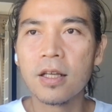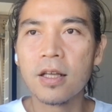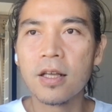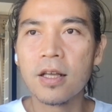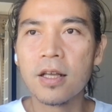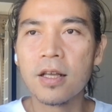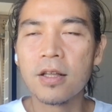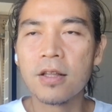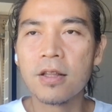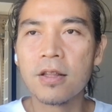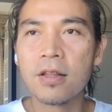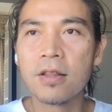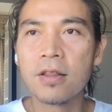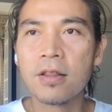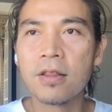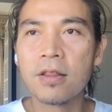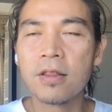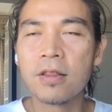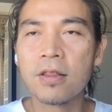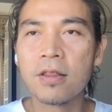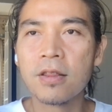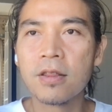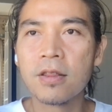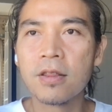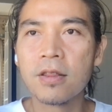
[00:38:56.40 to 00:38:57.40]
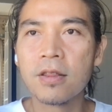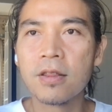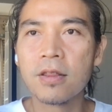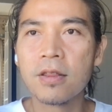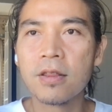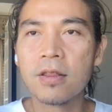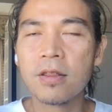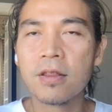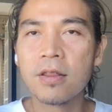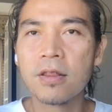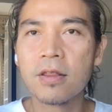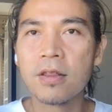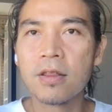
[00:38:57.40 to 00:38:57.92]
In
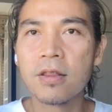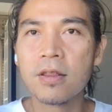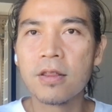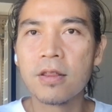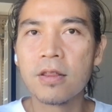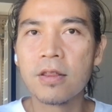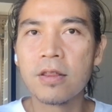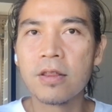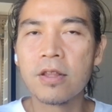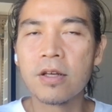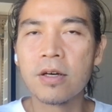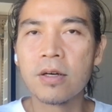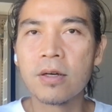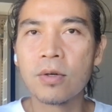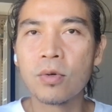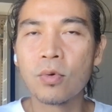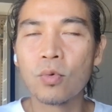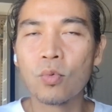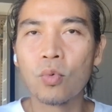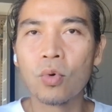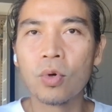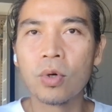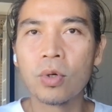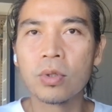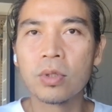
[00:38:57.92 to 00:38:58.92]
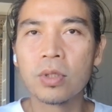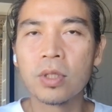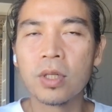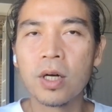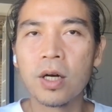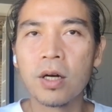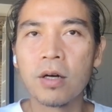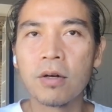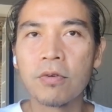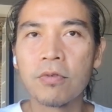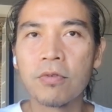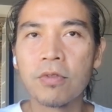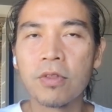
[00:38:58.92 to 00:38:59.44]
the world
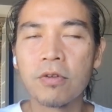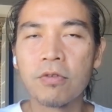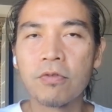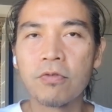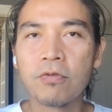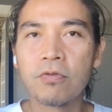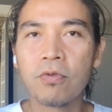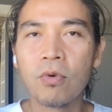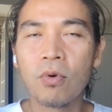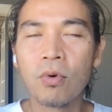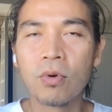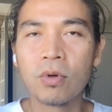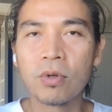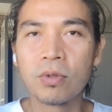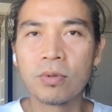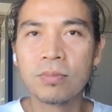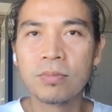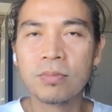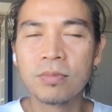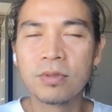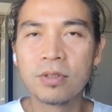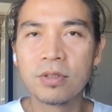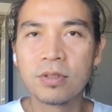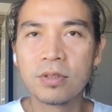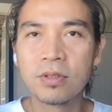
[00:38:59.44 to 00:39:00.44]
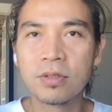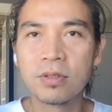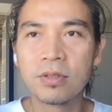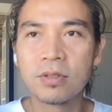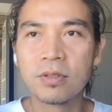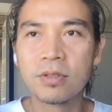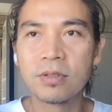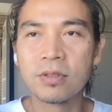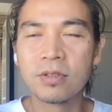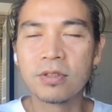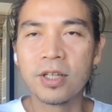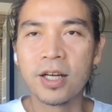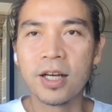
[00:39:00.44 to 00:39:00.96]
of the forms,
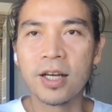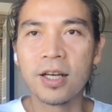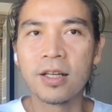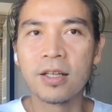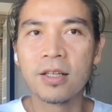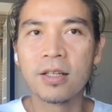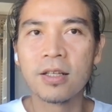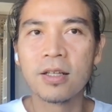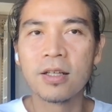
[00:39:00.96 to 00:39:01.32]
right,